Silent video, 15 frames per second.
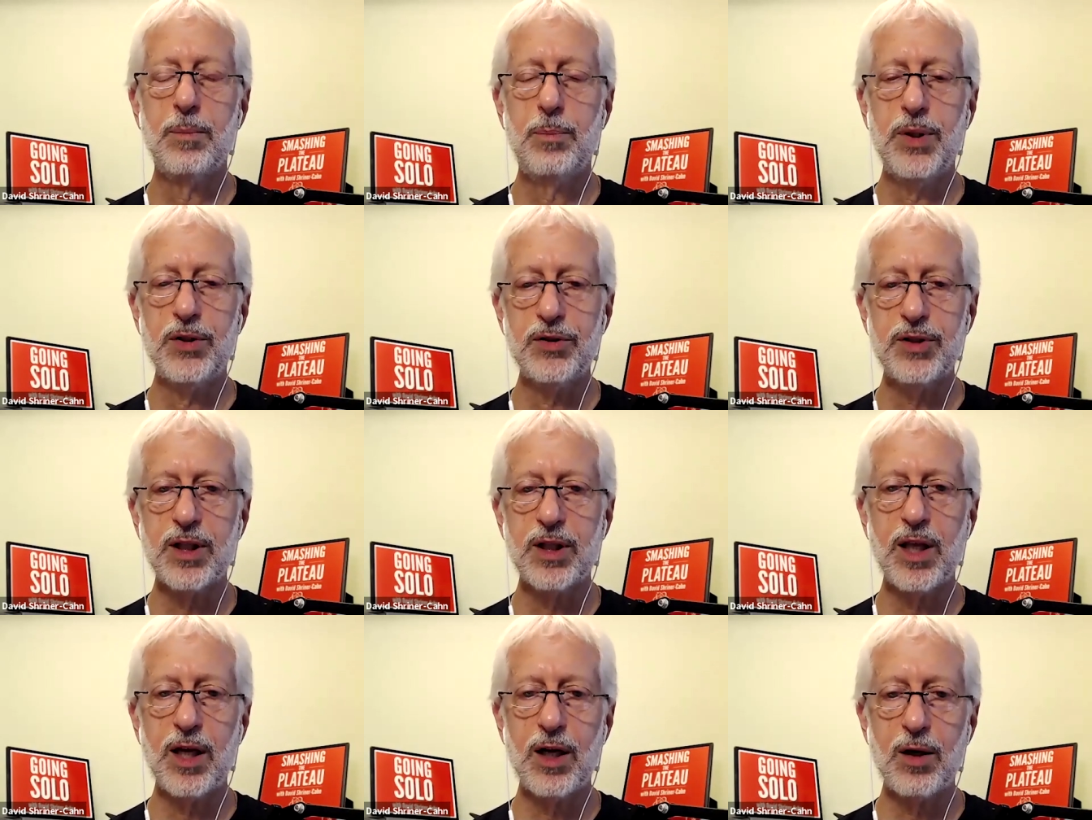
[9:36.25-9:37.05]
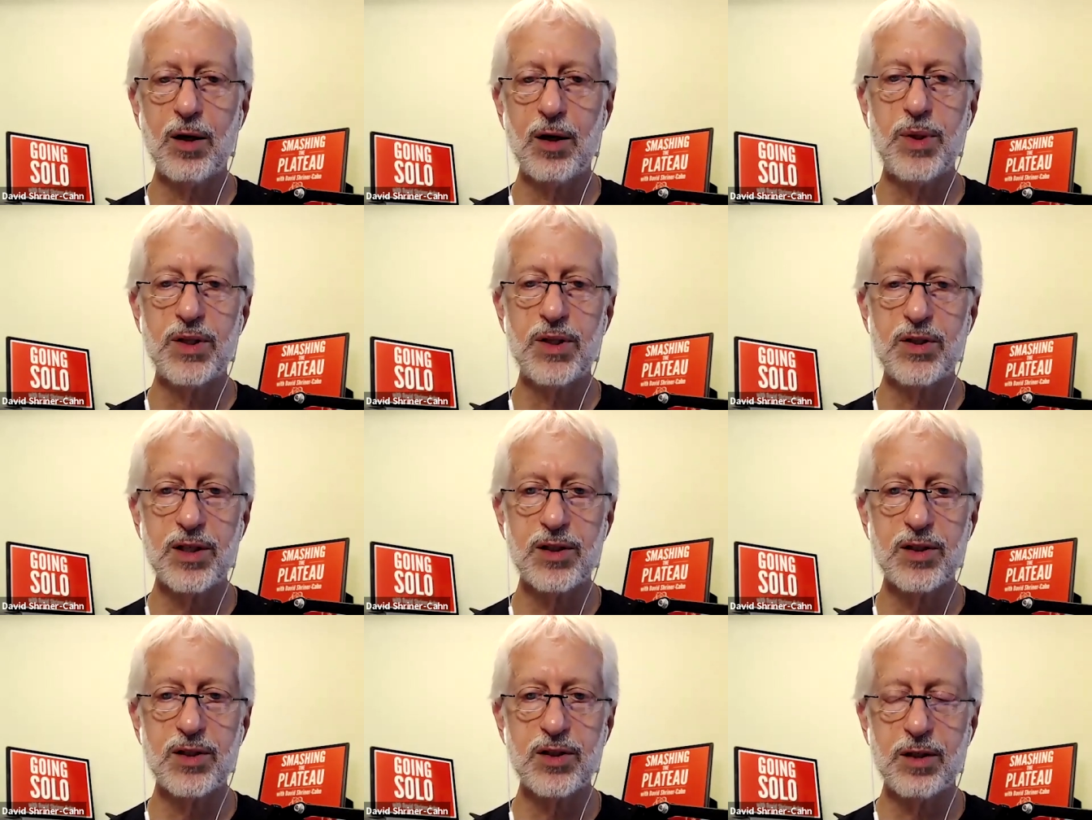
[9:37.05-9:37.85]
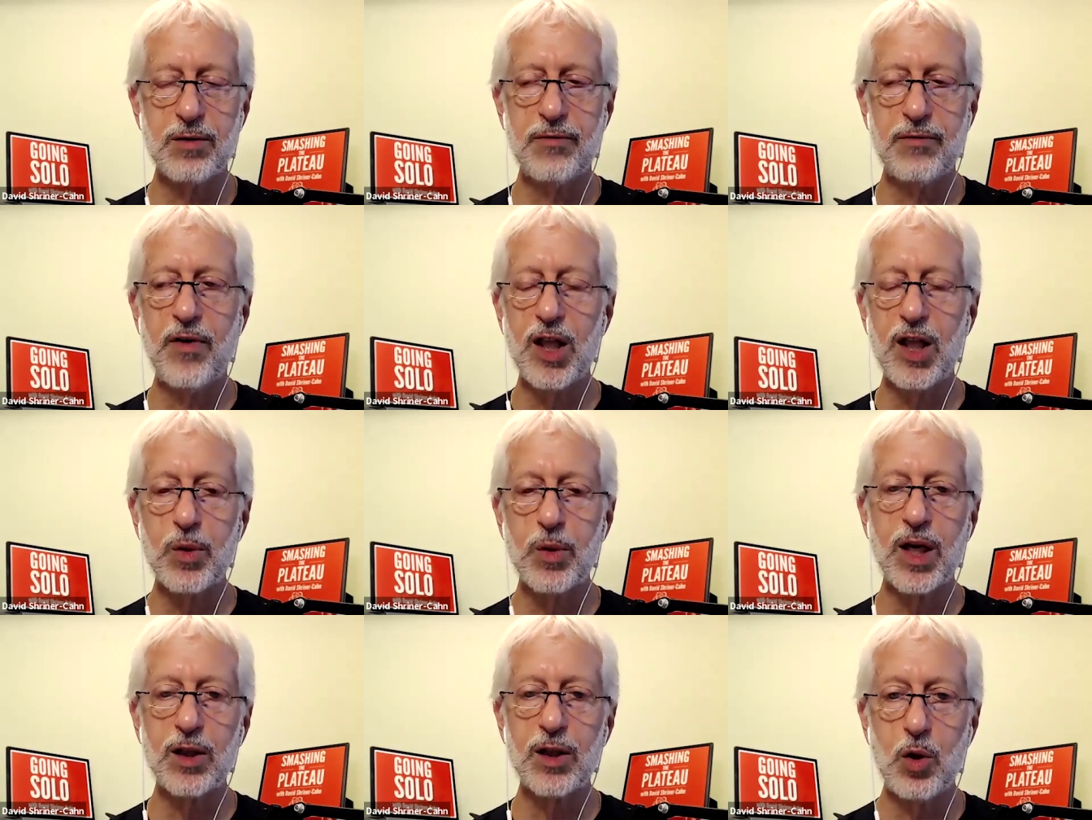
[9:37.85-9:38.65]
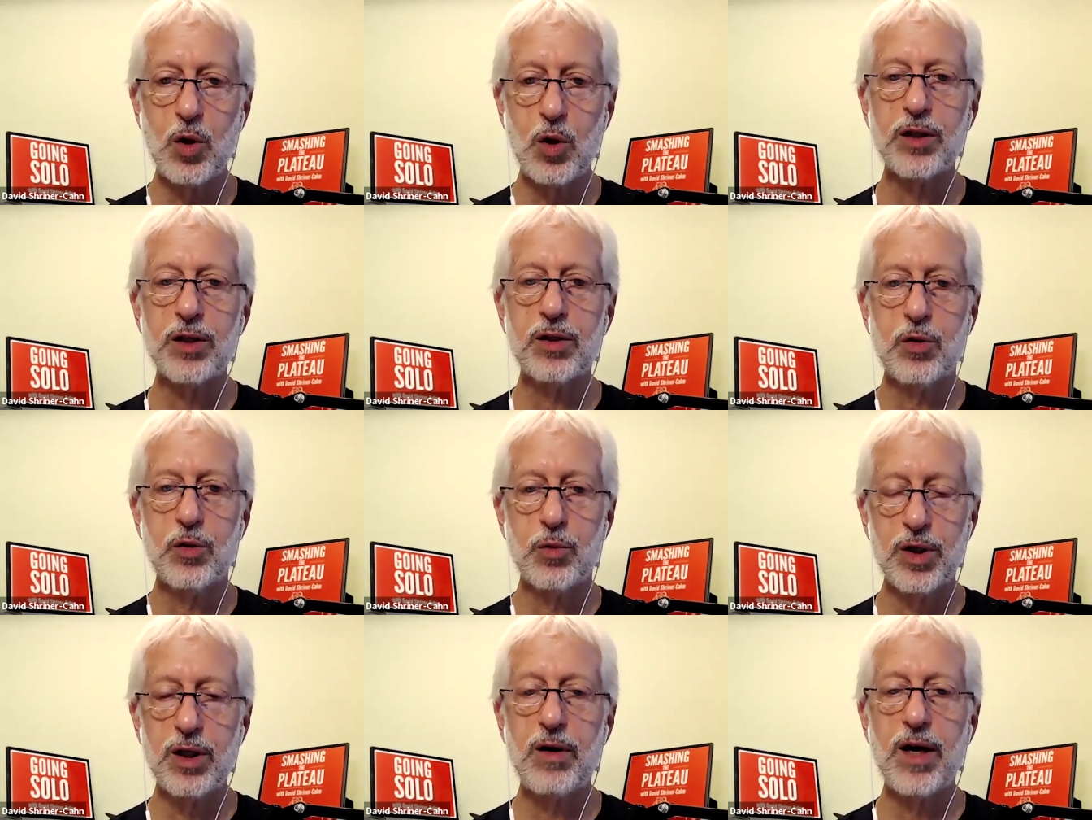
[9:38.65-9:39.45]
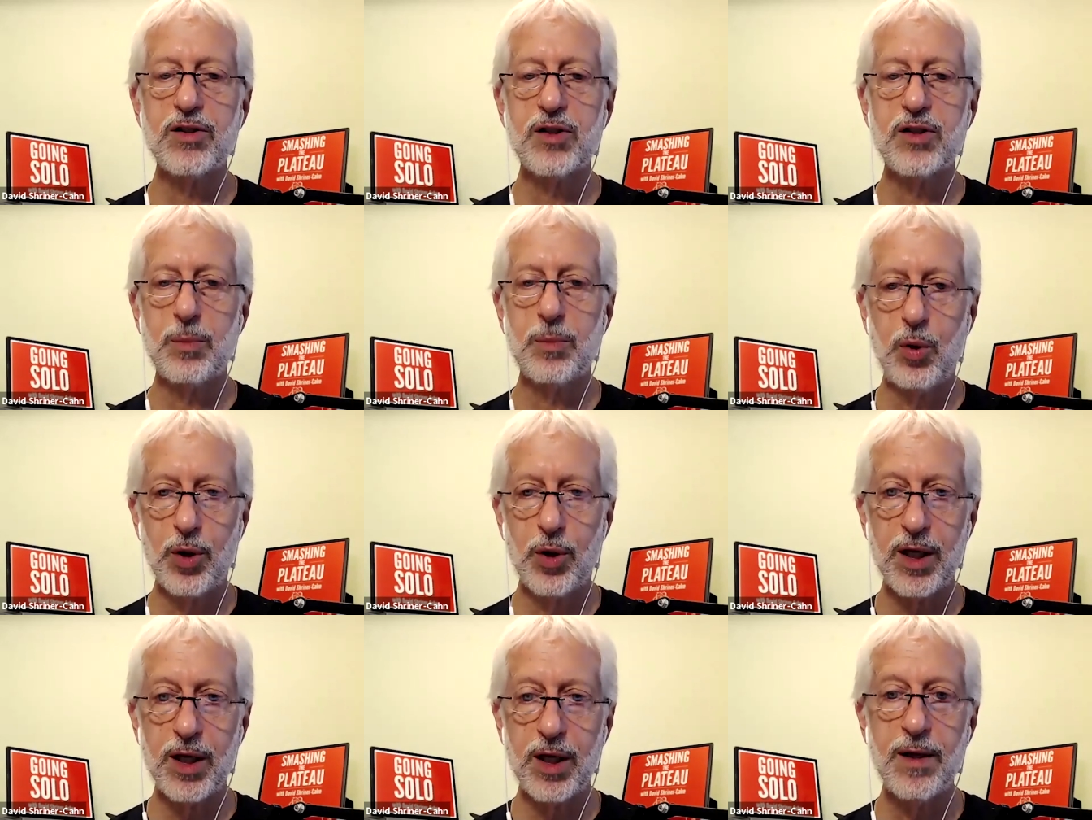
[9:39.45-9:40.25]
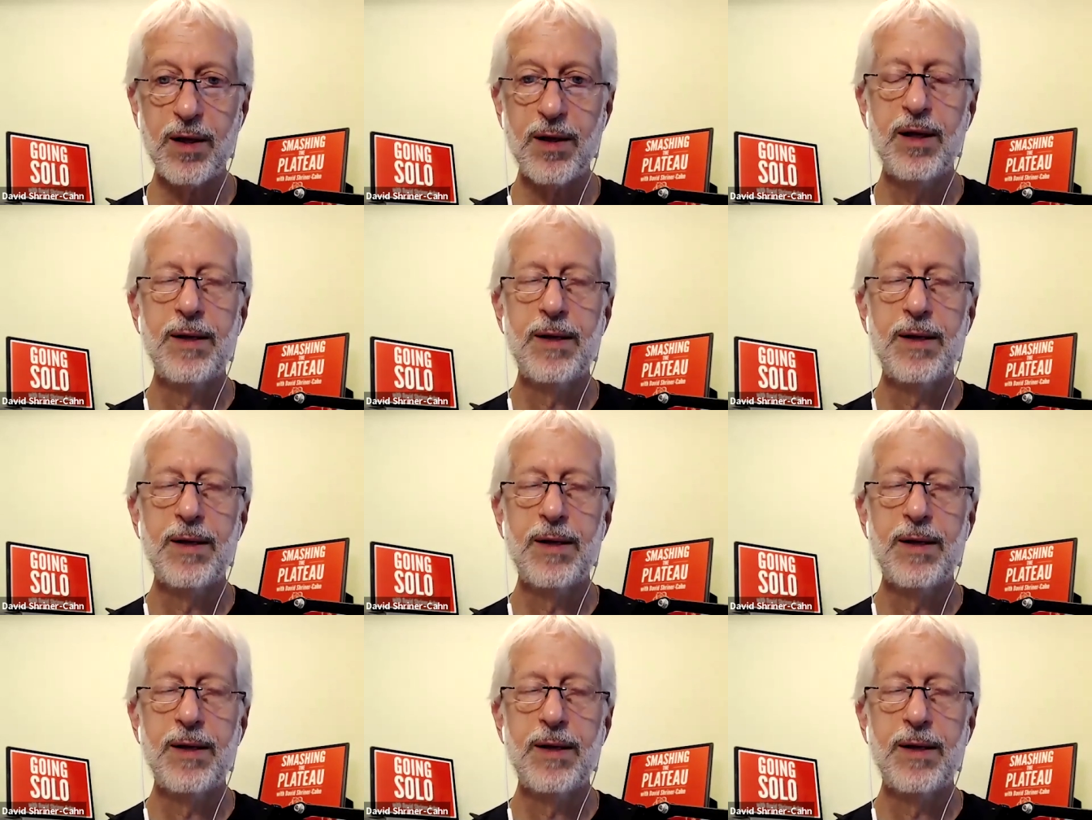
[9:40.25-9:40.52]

building their business following a long career as an employee.